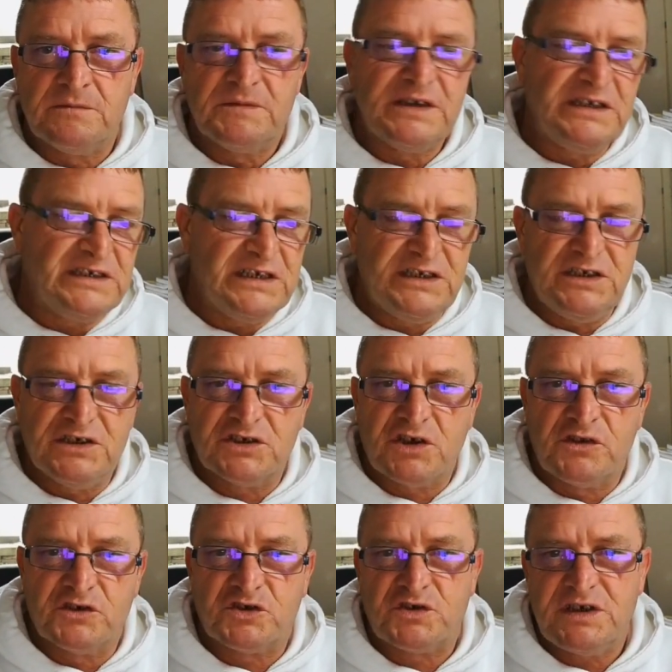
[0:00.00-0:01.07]
these idiots on
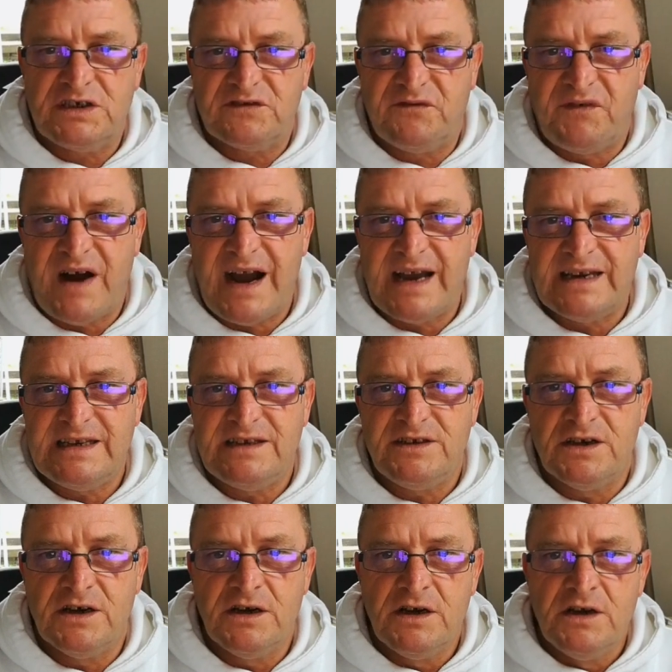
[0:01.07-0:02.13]
the streets fining
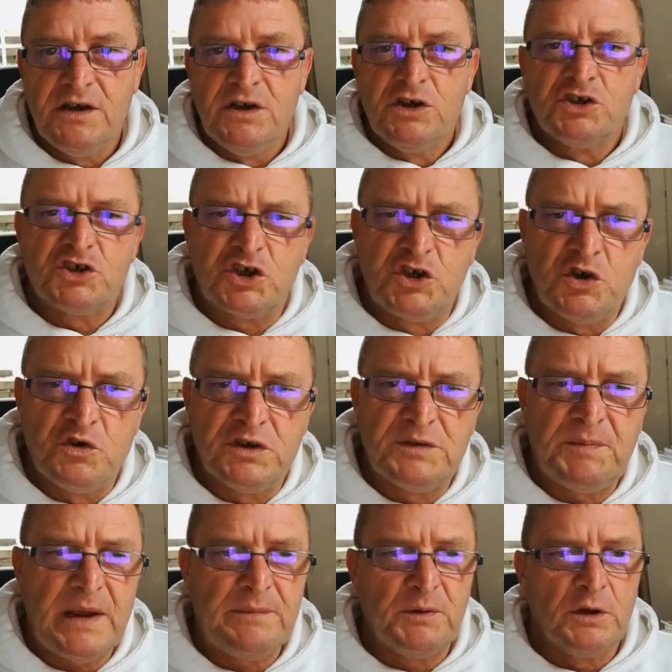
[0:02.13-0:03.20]
you,
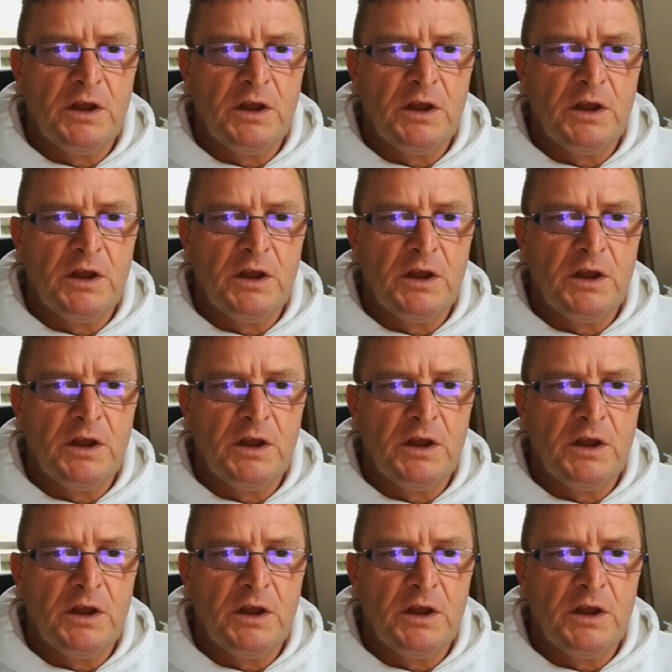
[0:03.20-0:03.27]
security